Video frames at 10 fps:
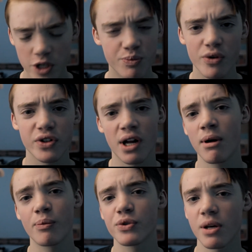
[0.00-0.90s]
I was supposed to come
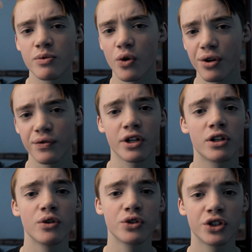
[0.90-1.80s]
up with some sort of
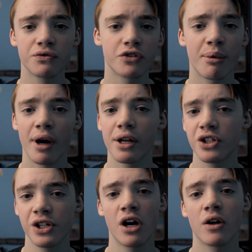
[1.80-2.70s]
conclusion for my
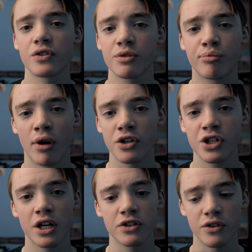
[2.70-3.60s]
genealogy
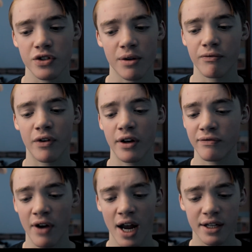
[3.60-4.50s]
project or some fun
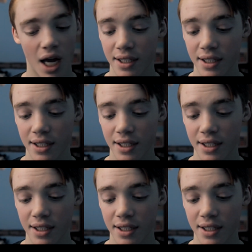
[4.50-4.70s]
fact.